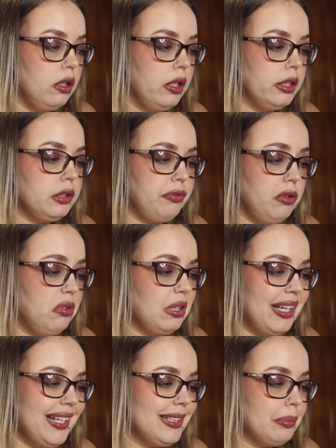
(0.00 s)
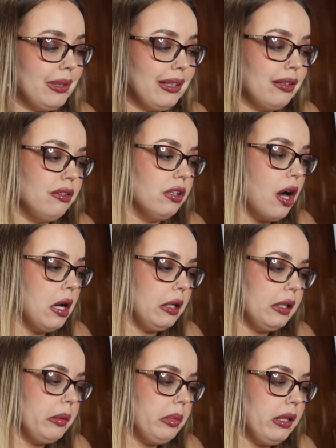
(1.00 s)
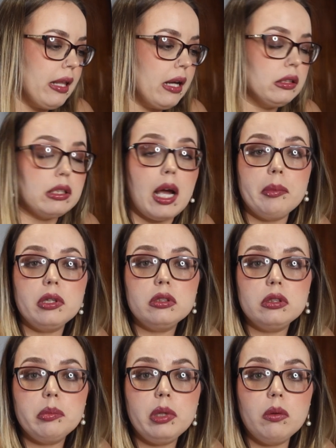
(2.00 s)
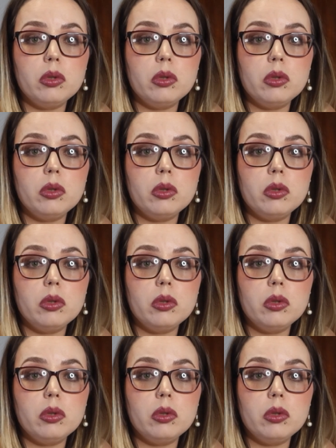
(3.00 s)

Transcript: it's a few things, but they're not going to be that time consuming,